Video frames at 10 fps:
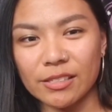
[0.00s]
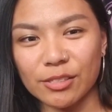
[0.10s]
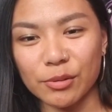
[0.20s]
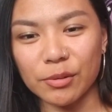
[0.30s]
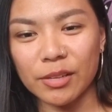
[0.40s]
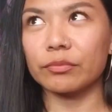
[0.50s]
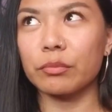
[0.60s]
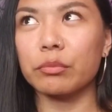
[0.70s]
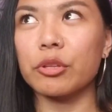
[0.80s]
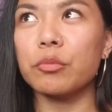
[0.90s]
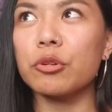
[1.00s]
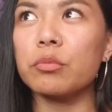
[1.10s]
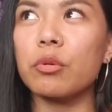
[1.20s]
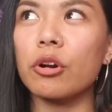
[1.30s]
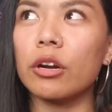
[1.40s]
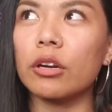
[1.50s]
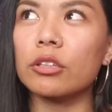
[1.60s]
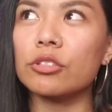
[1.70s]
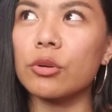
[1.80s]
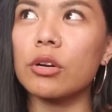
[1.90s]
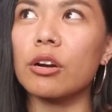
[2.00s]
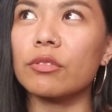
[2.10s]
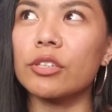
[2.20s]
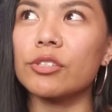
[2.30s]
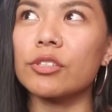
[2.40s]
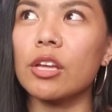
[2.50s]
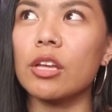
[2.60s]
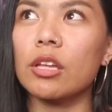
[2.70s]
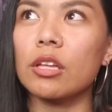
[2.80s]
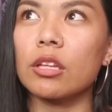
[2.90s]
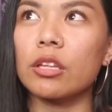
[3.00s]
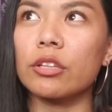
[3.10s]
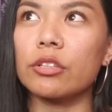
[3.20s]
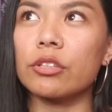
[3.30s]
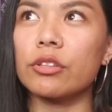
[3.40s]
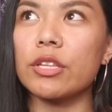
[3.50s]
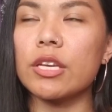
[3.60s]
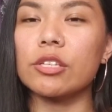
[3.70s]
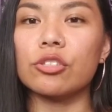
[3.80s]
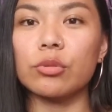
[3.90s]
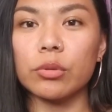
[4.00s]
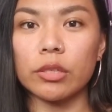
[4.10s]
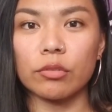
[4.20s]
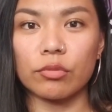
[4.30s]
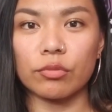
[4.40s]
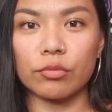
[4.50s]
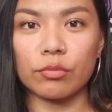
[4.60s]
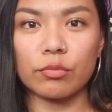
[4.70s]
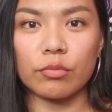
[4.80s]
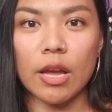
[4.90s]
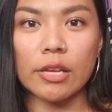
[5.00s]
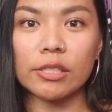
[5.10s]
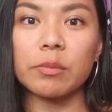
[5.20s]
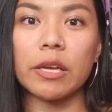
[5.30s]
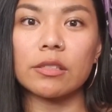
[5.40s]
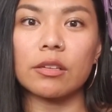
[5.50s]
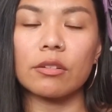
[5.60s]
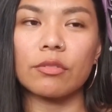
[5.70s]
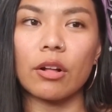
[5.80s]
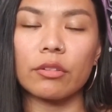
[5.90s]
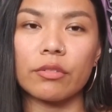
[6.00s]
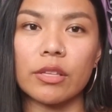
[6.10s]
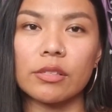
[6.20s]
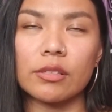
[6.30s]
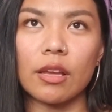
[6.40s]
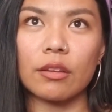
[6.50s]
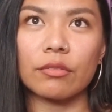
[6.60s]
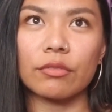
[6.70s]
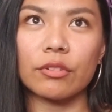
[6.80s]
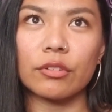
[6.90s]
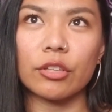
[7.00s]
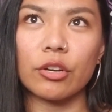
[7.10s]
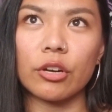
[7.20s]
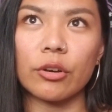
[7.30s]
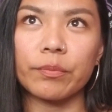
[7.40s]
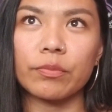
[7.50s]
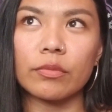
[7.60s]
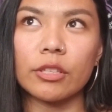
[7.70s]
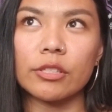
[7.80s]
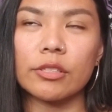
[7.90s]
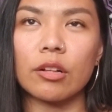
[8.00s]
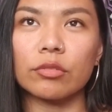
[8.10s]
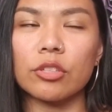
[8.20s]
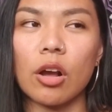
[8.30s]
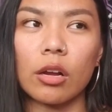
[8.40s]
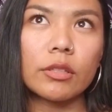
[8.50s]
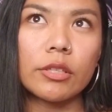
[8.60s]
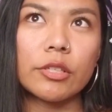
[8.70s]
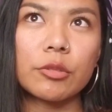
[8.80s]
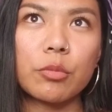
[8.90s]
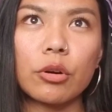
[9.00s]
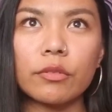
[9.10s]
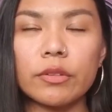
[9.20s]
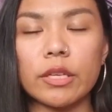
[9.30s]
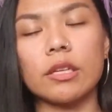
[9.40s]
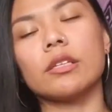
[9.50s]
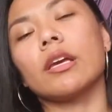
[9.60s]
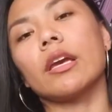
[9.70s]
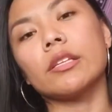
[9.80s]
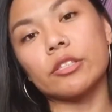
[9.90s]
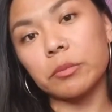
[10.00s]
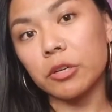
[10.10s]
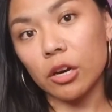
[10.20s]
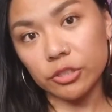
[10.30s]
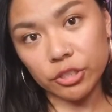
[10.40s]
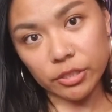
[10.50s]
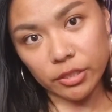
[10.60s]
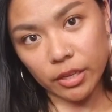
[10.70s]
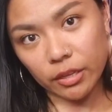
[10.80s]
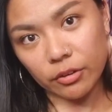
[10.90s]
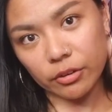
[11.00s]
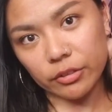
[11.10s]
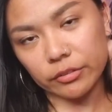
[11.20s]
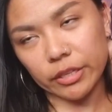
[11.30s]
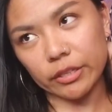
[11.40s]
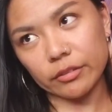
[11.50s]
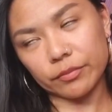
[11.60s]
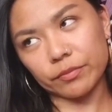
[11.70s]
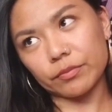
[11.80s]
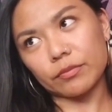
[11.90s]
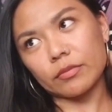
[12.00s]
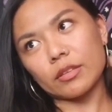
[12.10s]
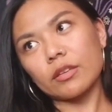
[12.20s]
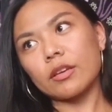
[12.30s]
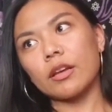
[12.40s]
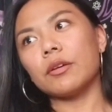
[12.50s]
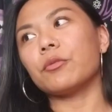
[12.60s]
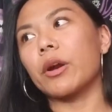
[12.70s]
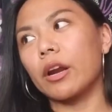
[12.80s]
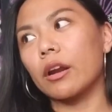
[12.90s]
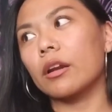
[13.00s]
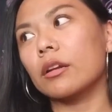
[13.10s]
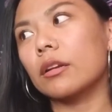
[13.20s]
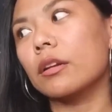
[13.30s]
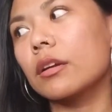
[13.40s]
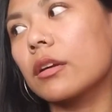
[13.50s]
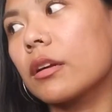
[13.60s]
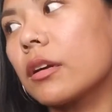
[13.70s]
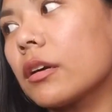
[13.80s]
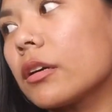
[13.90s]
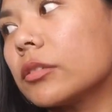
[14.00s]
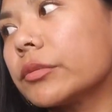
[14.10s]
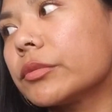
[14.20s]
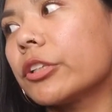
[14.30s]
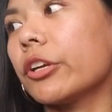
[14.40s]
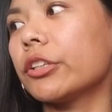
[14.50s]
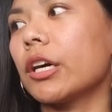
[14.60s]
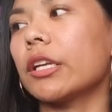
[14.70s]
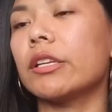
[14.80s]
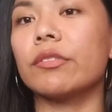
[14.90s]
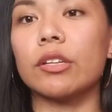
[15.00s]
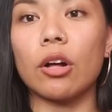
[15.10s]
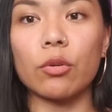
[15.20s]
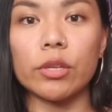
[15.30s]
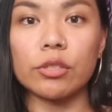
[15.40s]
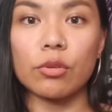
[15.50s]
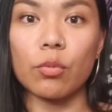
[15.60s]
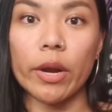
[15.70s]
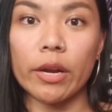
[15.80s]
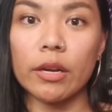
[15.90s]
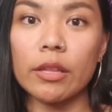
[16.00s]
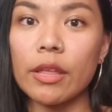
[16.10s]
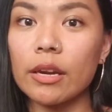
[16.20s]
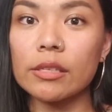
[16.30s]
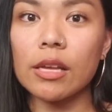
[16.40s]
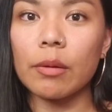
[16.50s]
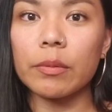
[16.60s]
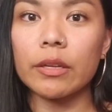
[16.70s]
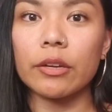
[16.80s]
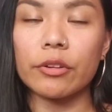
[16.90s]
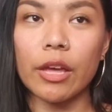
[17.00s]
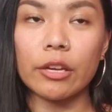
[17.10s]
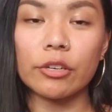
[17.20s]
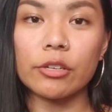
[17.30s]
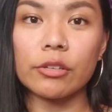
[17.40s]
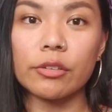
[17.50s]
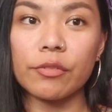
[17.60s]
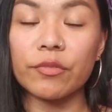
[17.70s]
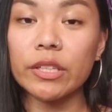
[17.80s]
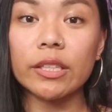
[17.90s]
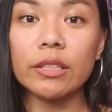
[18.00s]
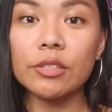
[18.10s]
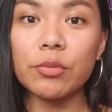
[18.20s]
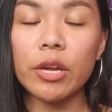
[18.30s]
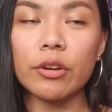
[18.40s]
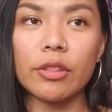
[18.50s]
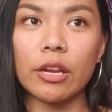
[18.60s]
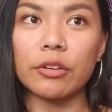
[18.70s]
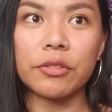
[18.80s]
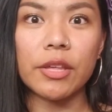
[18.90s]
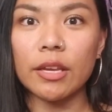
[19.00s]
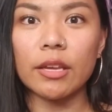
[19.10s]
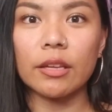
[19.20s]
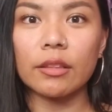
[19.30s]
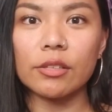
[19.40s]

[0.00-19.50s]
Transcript: So the Moon more so covers the intuitive aspect of all of this, of your self-talk is more of the, a subconscious thing, or like where uh, you're not even always aware that it's happening, or that you're feeling this way, or that you're thinking